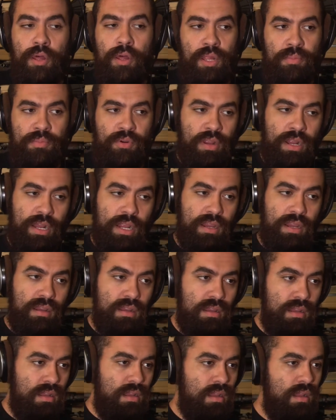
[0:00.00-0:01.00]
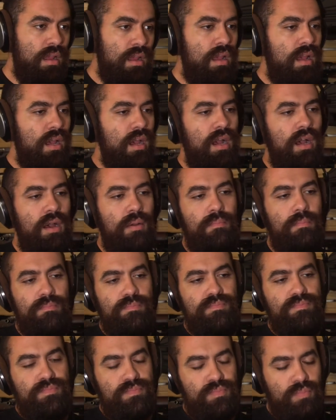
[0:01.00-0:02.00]
Polymer80s.
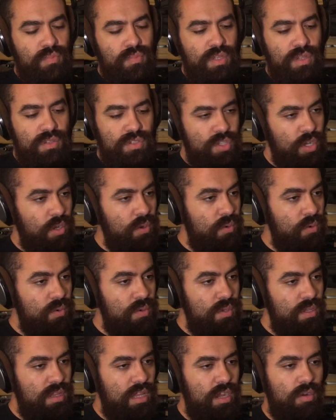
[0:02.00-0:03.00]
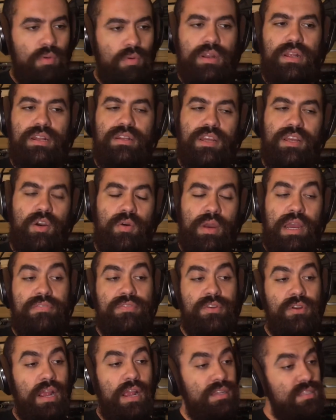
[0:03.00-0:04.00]
Um, 2 they mm-hmm. they're wanting to go
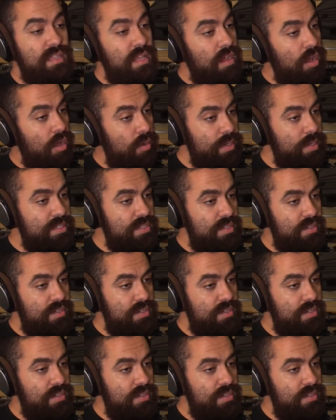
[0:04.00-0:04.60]
after, as they always